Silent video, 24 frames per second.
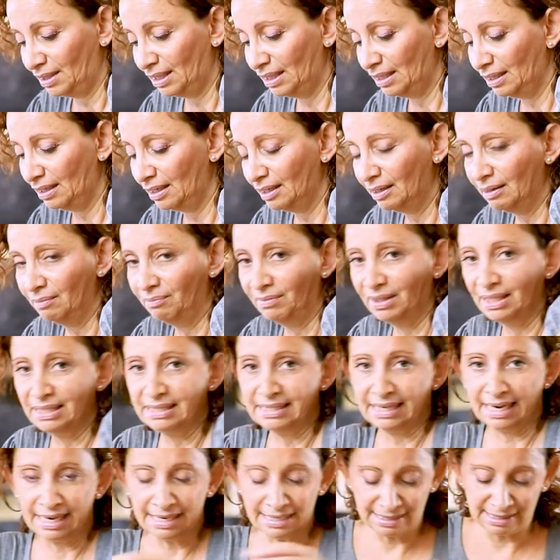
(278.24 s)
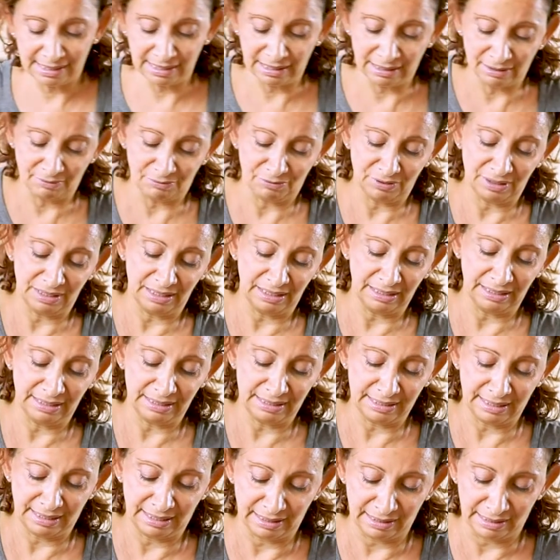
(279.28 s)
Yum, the dates and the vanilla
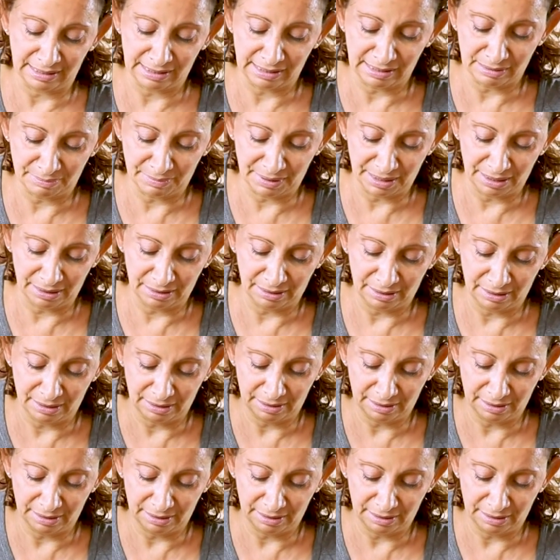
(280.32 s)
together smell